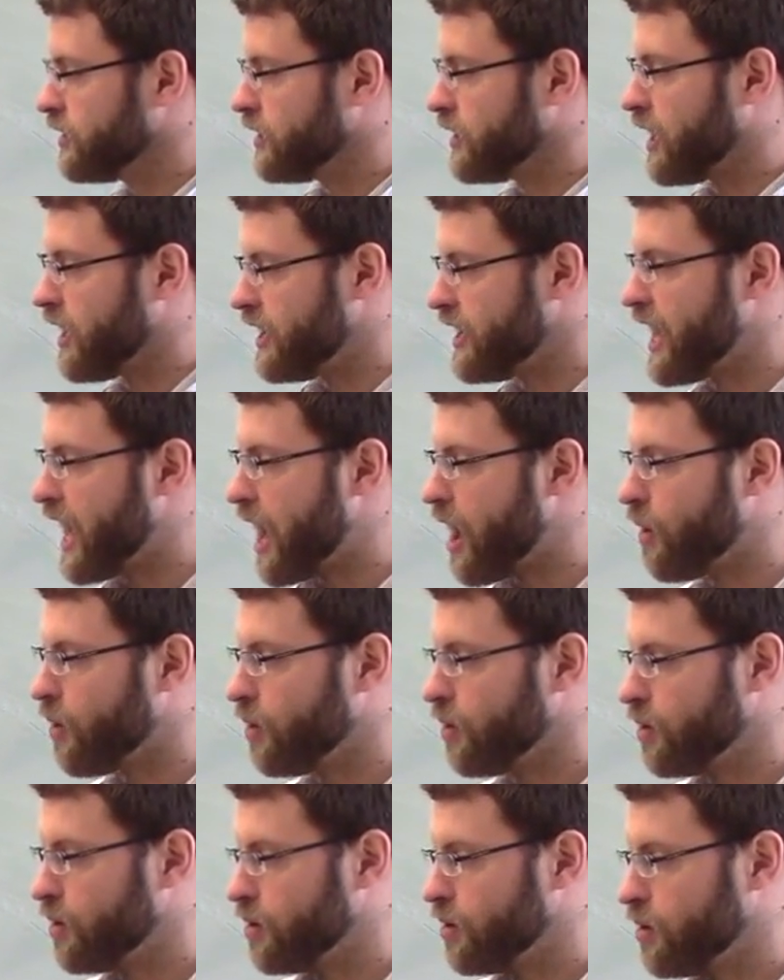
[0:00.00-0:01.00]
And
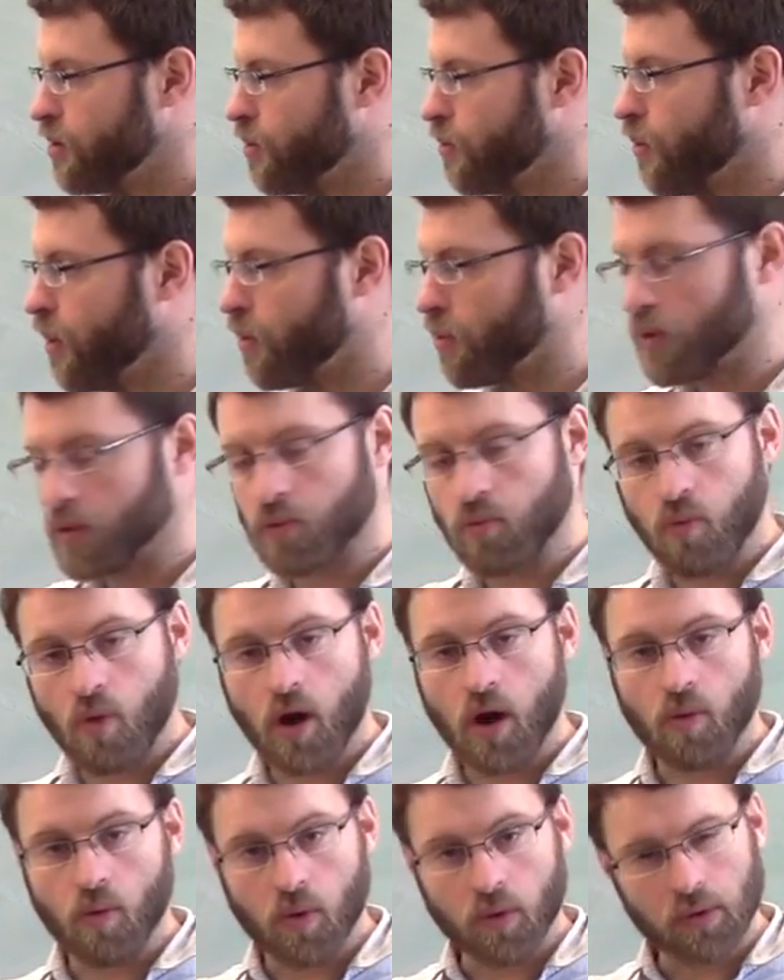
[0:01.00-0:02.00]
now what we
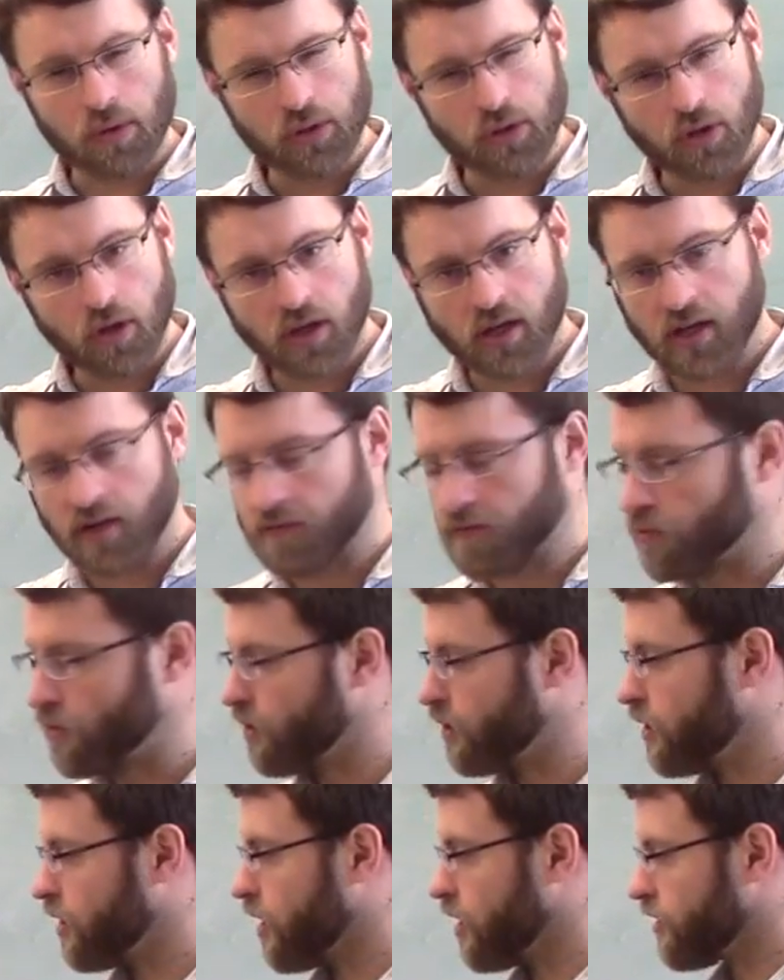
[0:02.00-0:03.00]
want, what we're looking
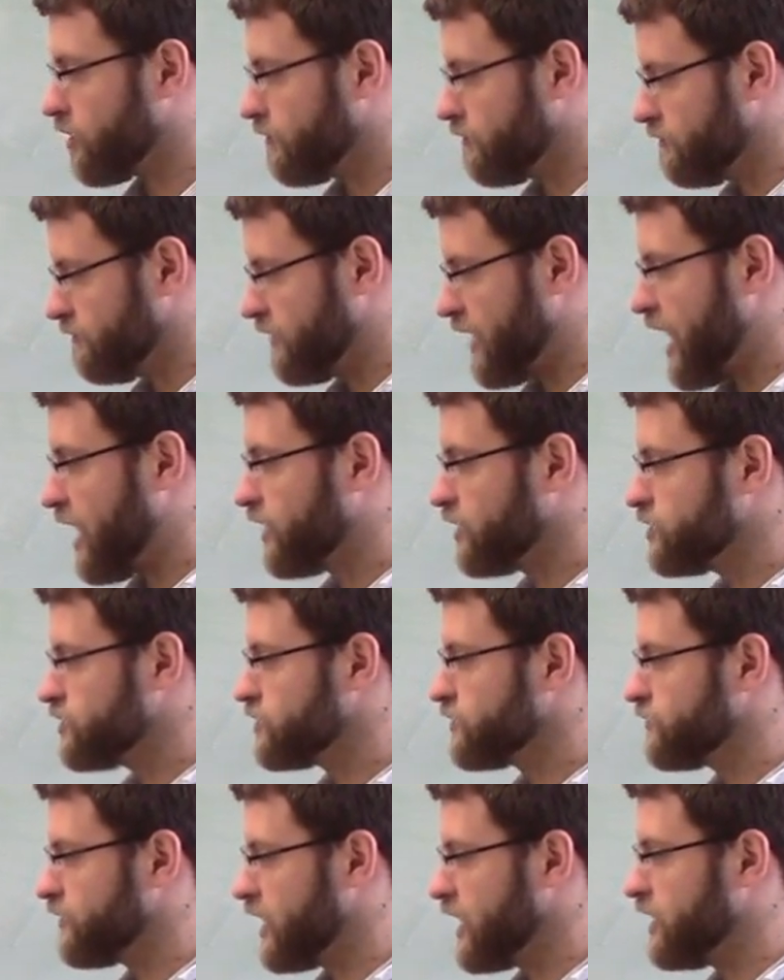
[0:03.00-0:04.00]
for, are the values
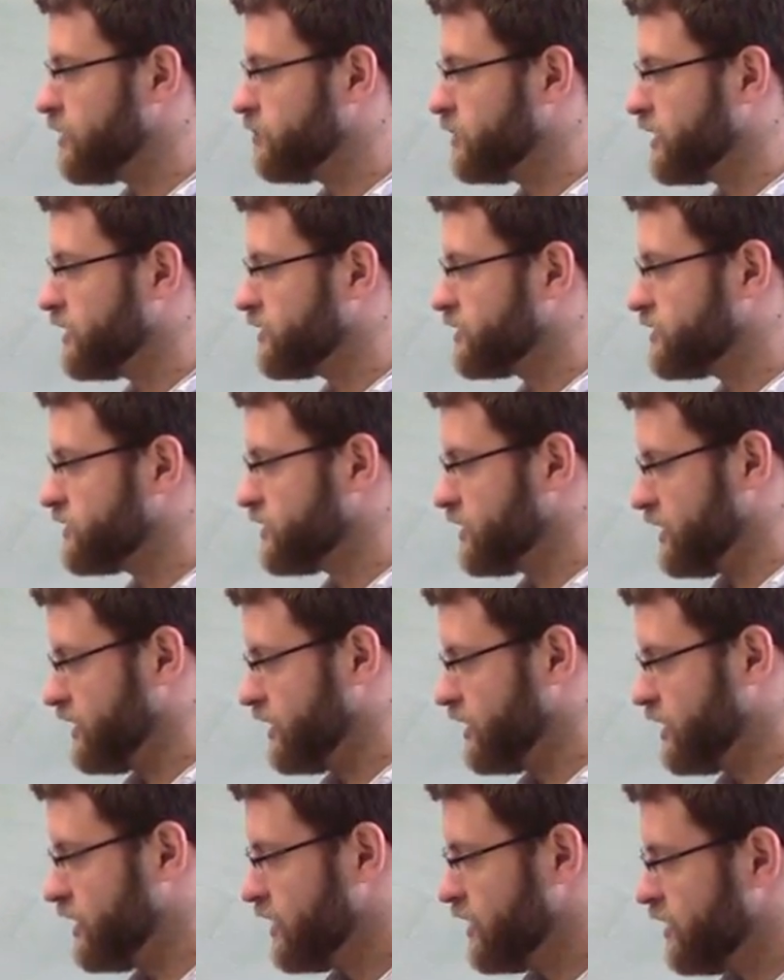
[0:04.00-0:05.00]
of a, b, and
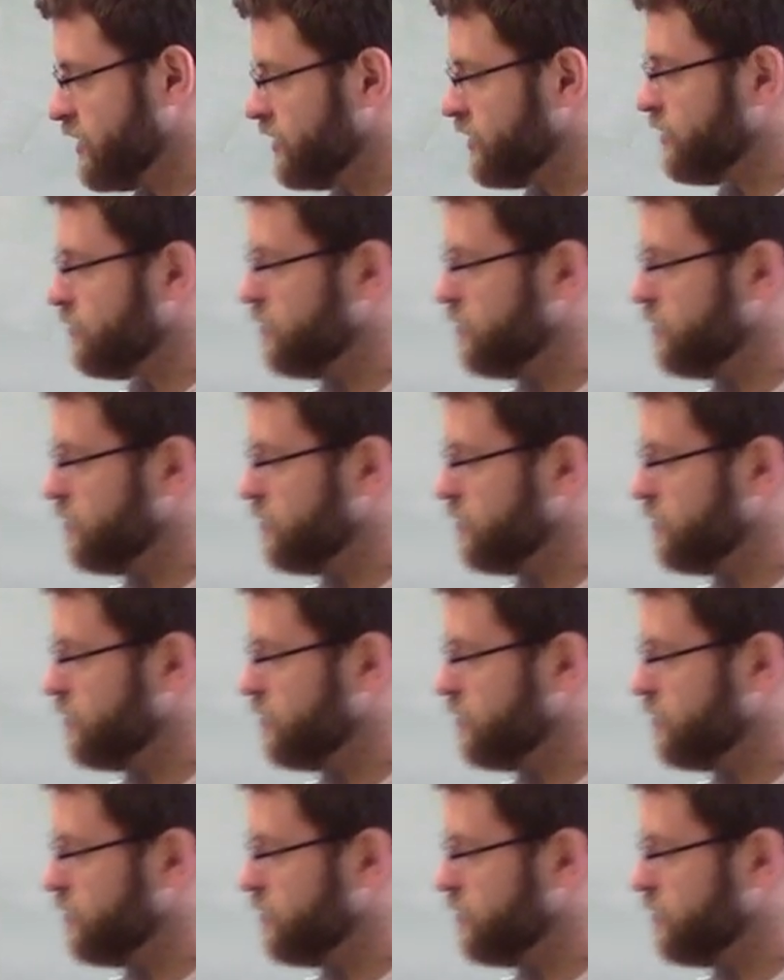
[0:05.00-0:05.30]
c that